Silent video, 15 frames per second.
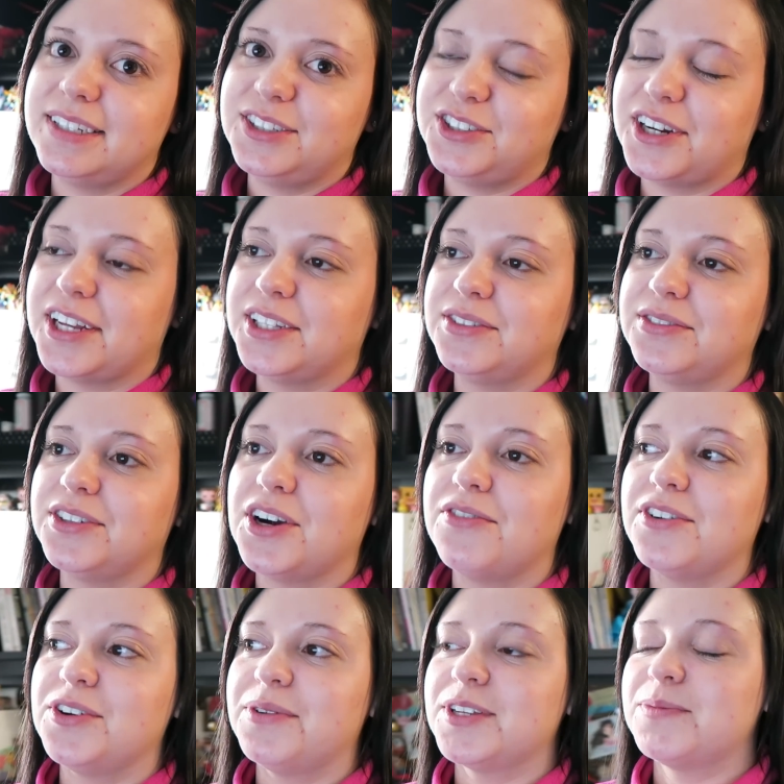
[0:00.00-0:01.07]
didn't transfer
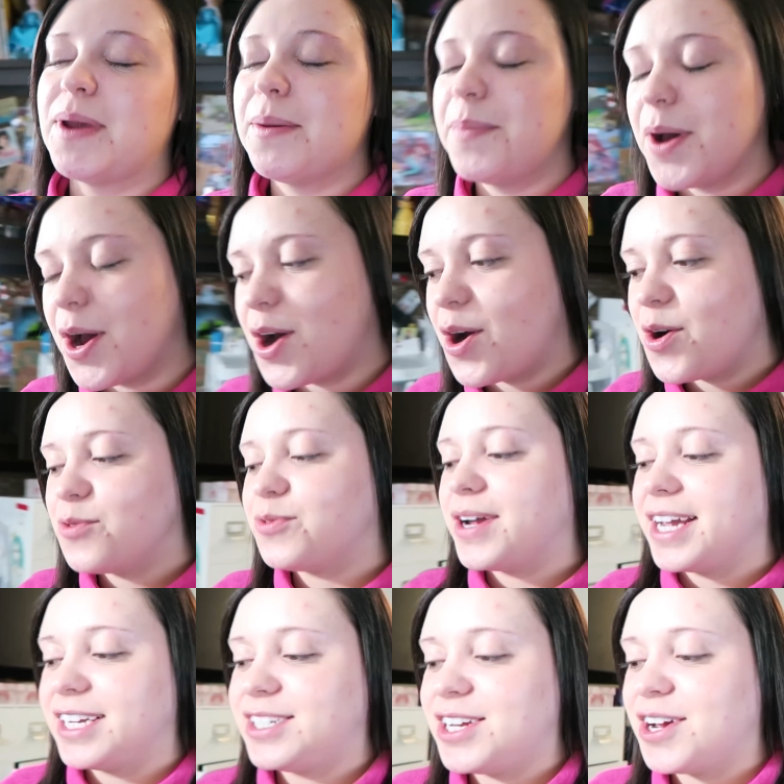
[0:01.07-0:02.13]
over was my Poe
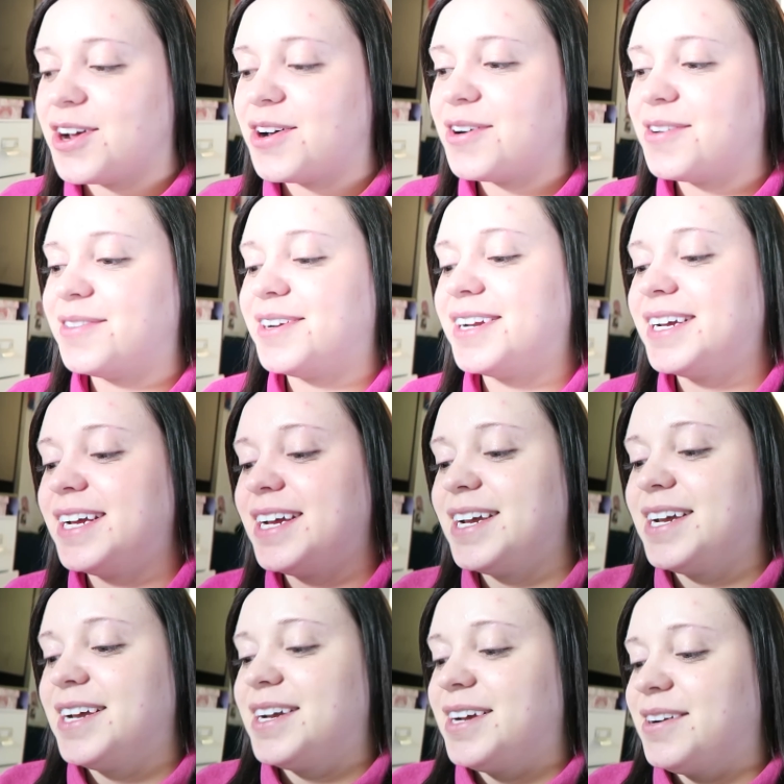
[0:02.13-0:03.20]
ringtone,
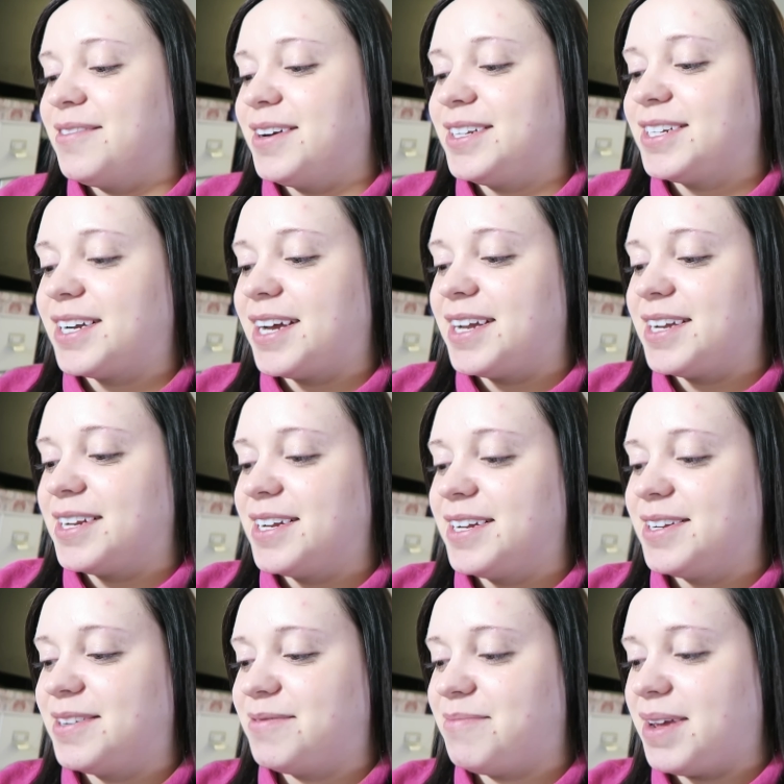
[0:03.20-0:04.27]
which I
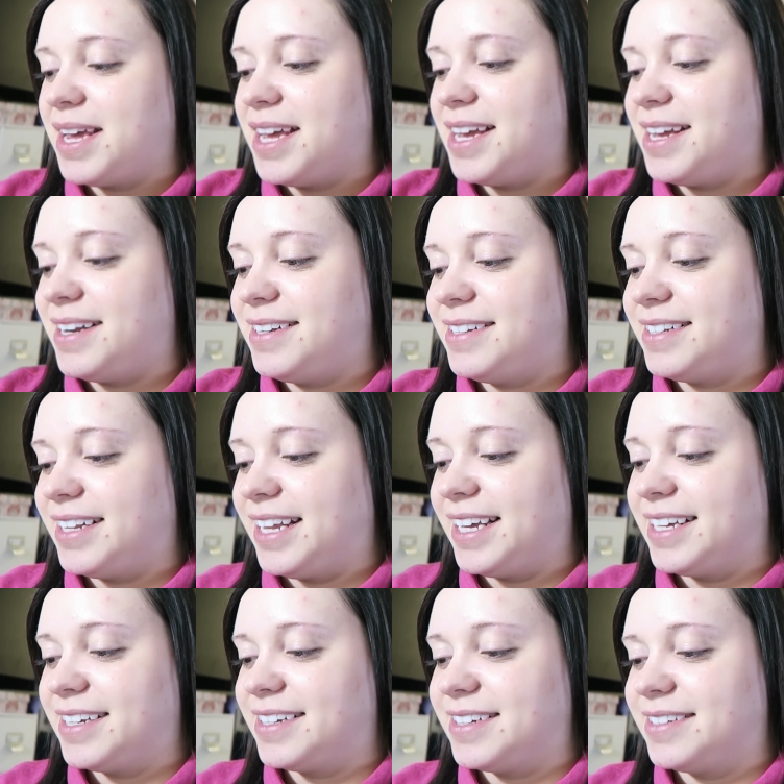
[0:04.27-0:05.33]
made
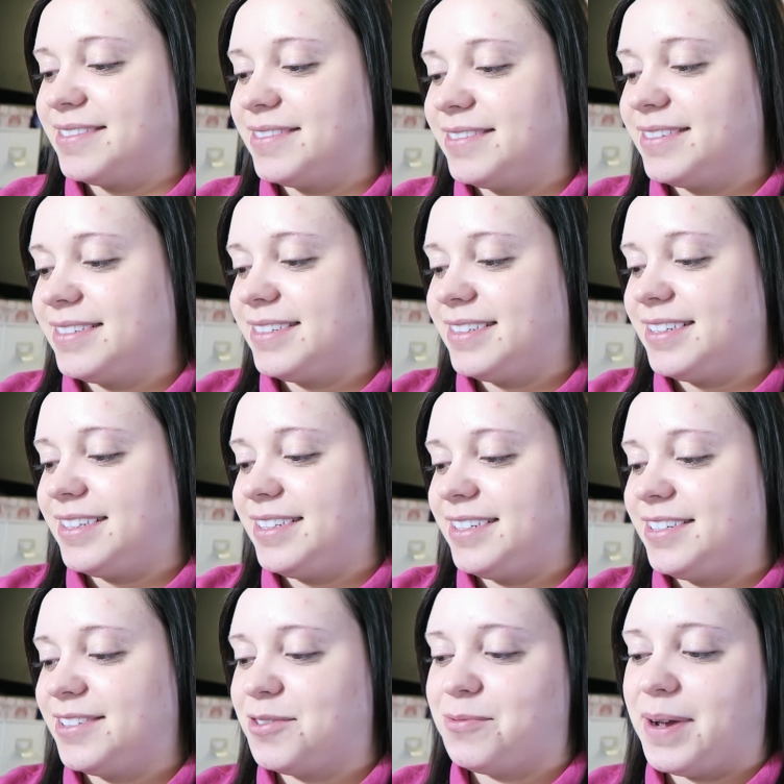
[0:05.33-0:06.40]
like...
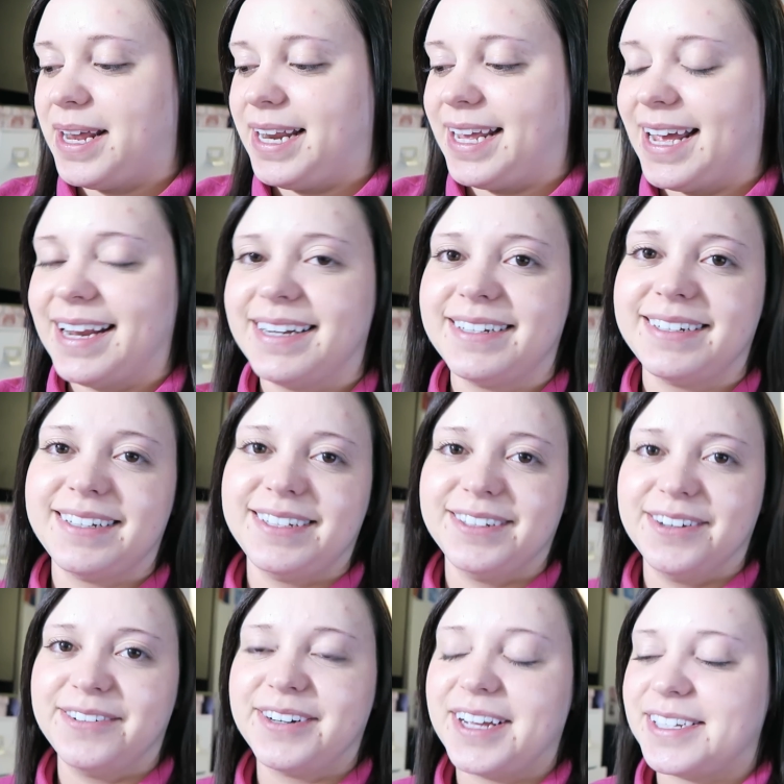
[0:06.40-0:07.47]
there's a way to get
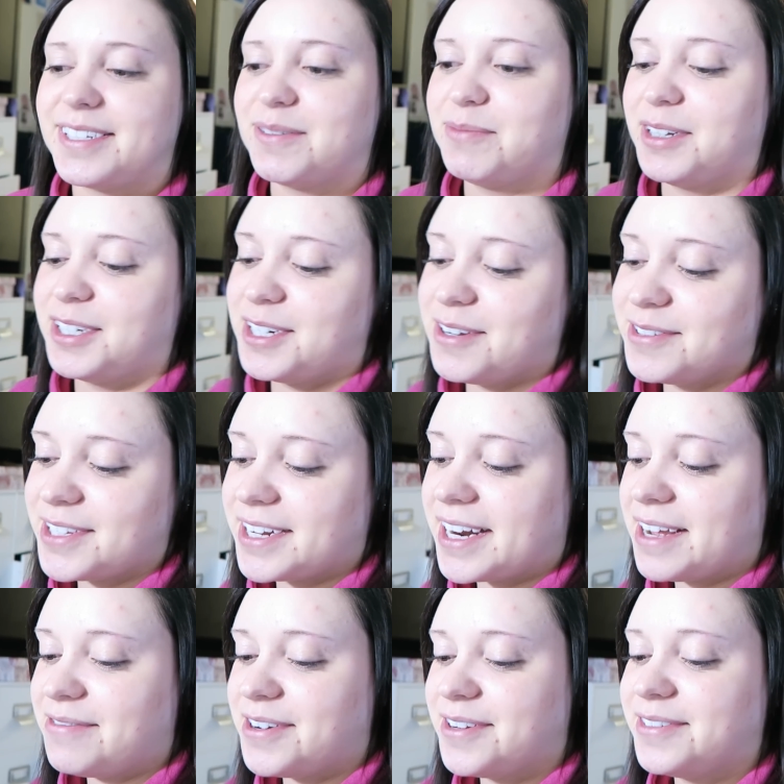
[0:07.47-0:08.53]
your own custom ringtones on
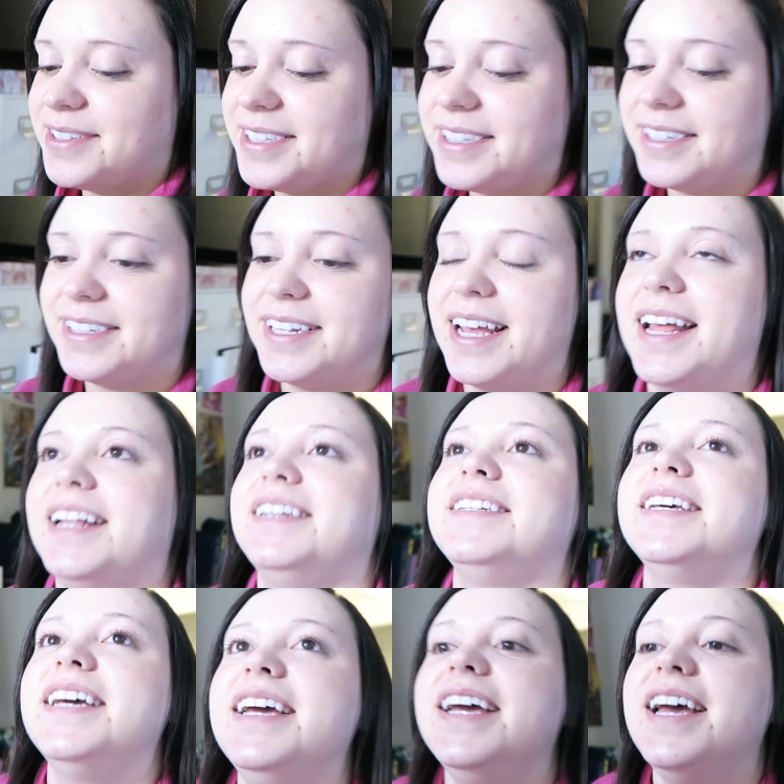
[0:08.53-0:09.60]
iPhones, and